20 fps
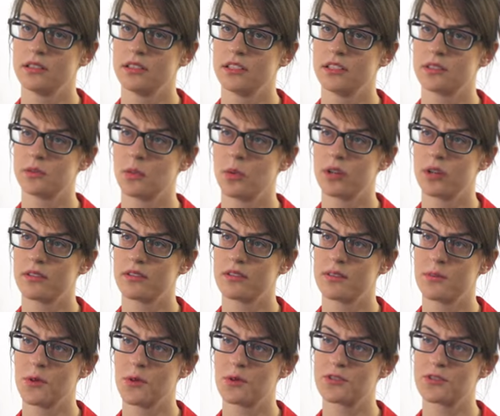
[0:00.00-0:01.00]
He's one of
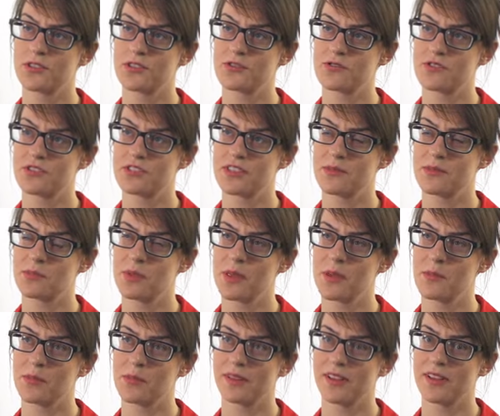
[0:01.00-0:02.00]
the most interesting
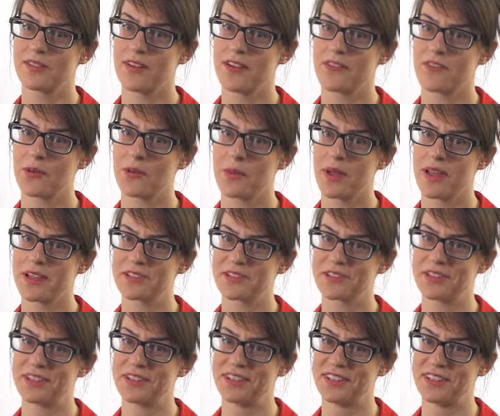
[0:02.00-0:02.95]
people I've ever met.